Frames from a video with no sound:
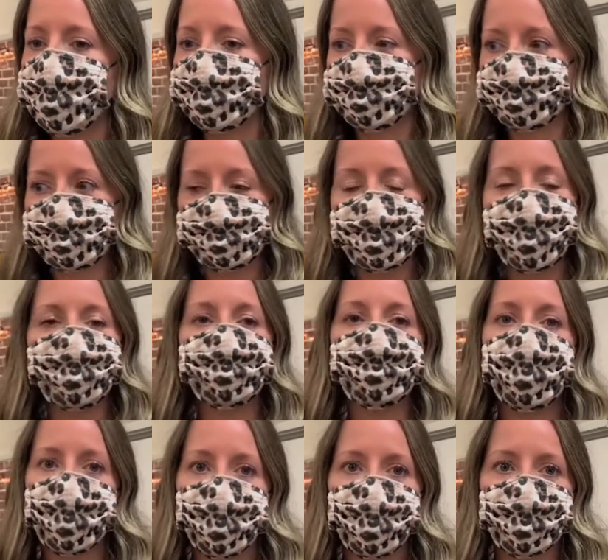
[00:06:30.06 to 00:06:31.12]
I'll just have
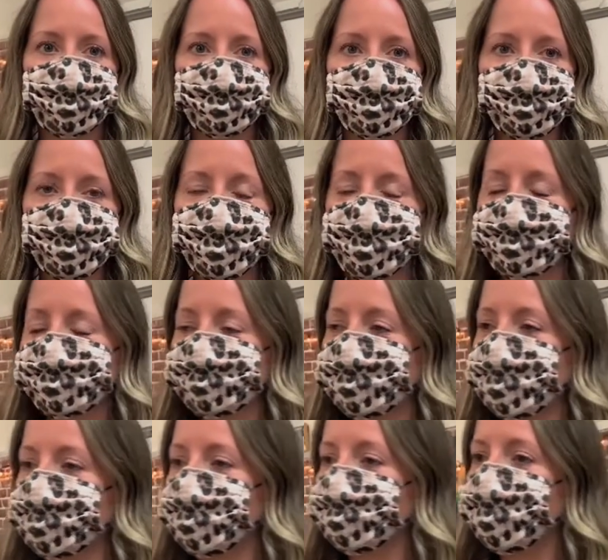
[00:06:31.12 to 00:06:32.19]
pods.
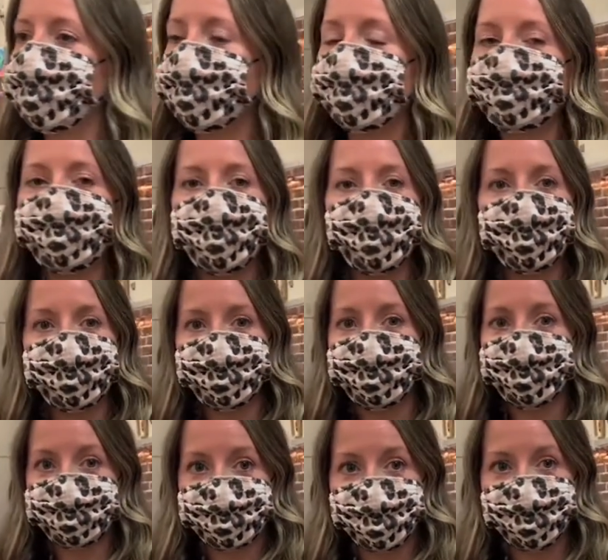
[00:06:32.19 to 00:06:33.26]
So the pod that
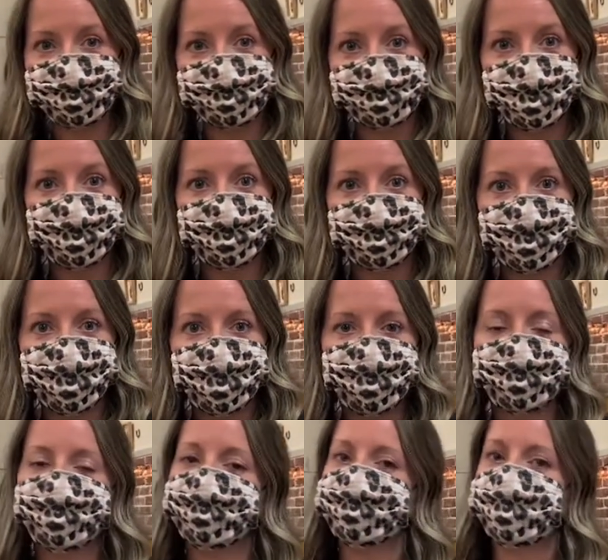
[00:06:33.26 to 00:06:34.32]
her grandson will be
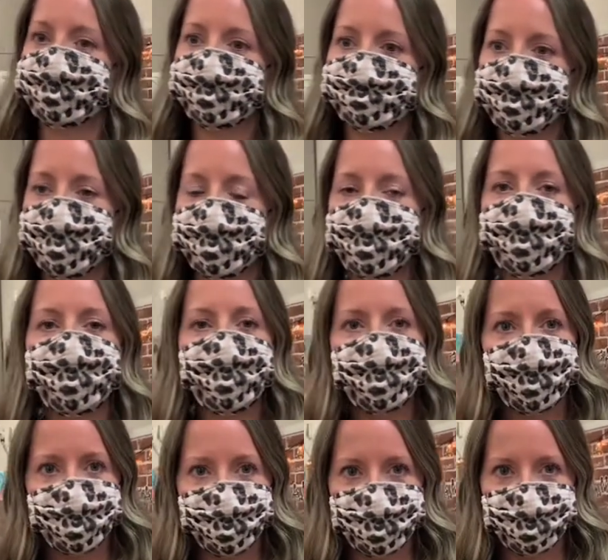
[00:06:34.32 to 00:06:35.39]
in will just be
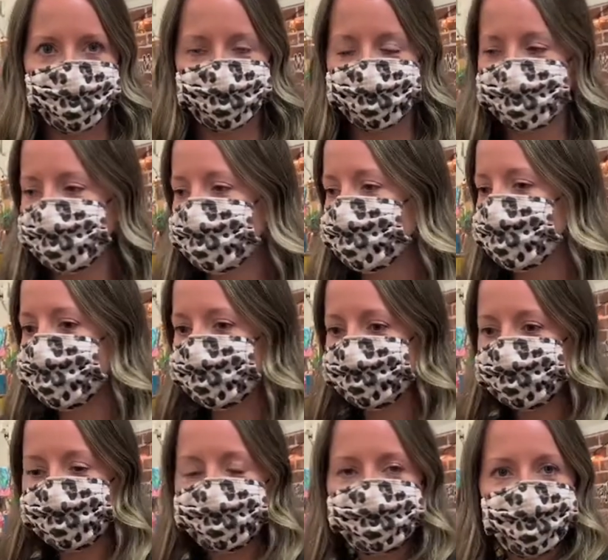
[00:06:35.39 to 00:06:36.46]
him and
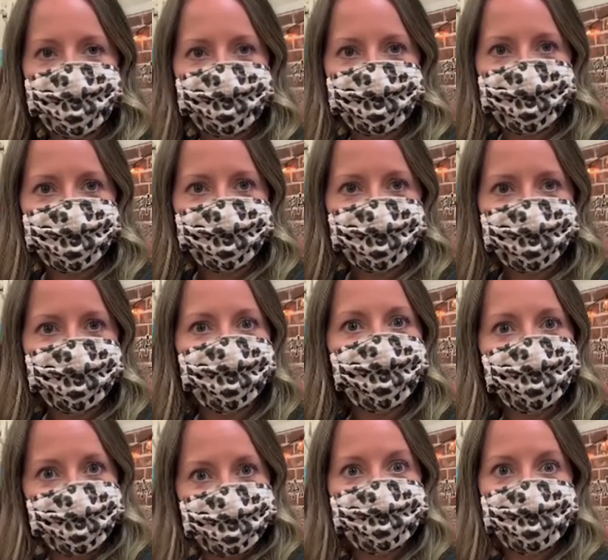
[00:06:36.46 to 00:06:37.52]
two other
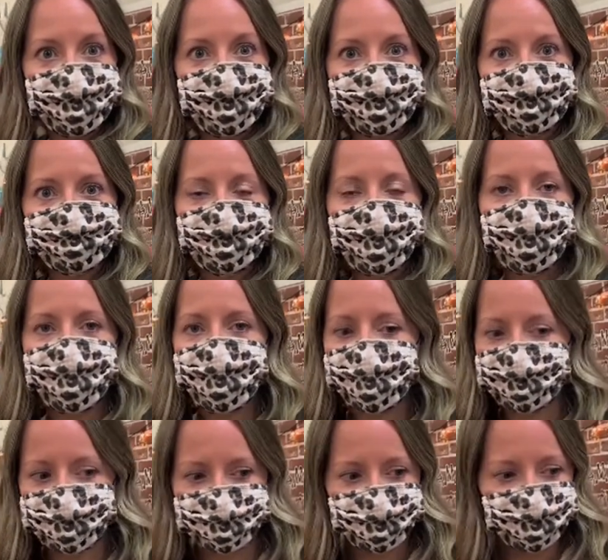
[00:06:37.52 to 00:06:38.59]
that's in his
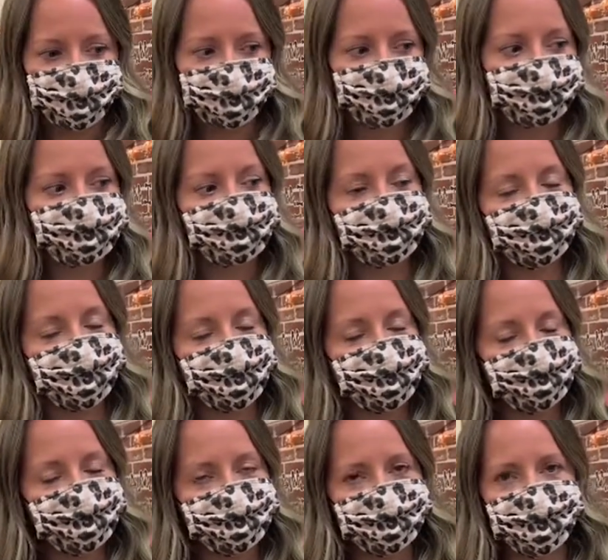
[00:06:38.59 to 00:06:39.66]
pod and I'll read
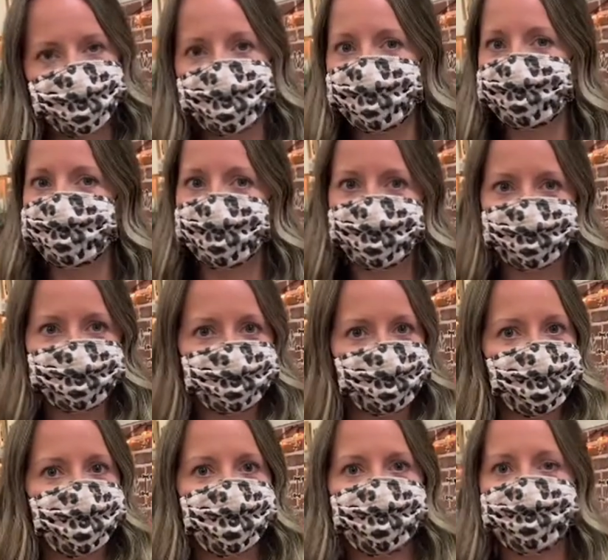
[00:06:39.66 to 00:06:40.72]
them a book, teach
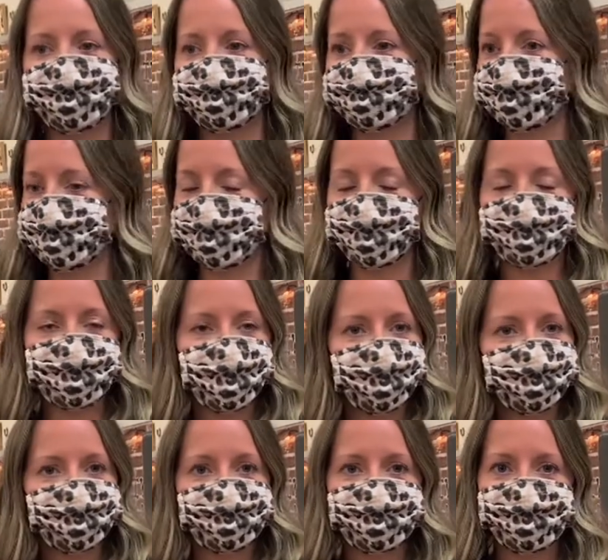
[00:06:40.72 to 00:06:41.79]
them, do our
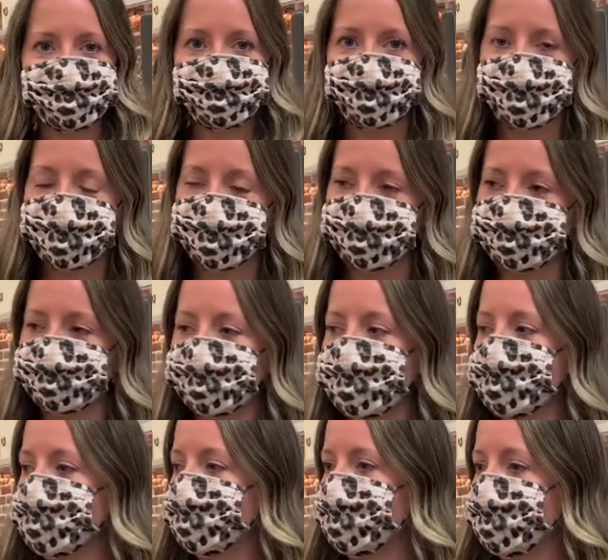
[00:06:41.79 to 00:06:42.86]
letters and stuff.
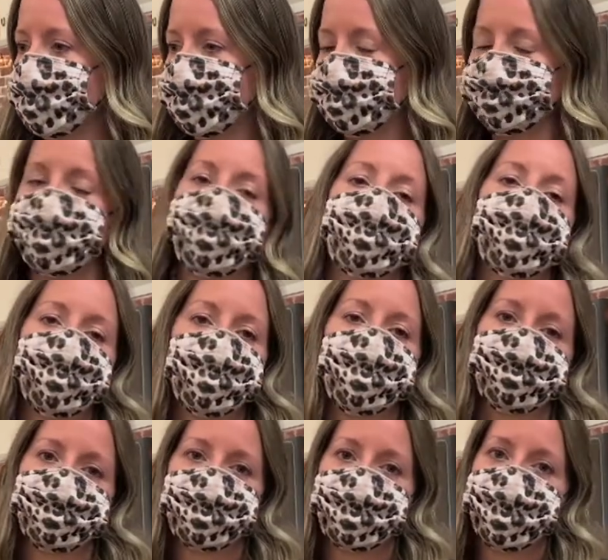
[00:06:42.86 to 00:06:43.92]
Um, and then I'll go
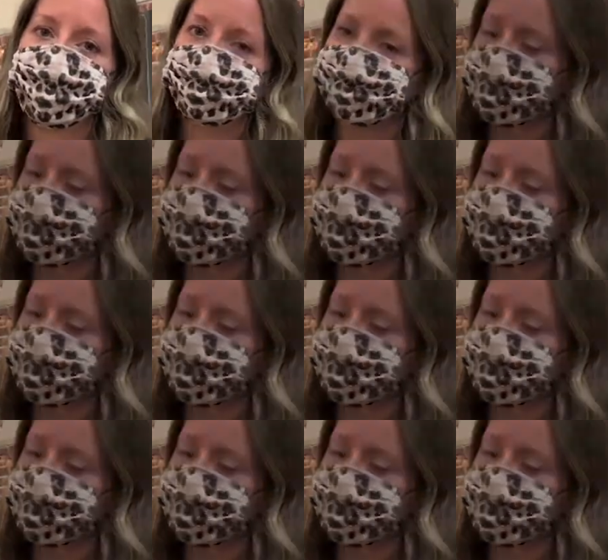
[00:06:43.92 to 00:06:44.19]
to the next